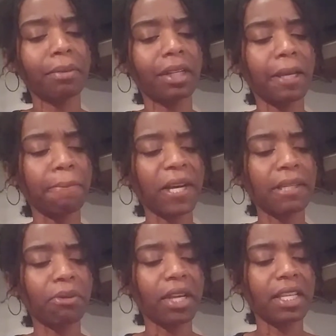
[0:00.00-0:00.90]
Again,
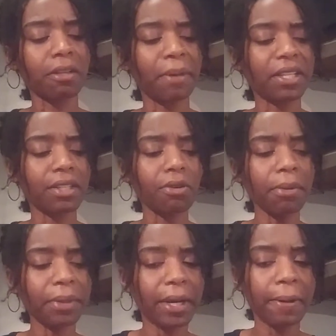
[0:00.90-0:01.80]
possible Cancer, Pisces,
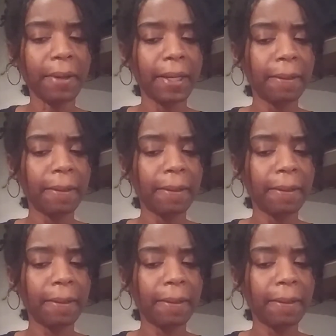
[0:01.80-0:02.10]
Scorpio.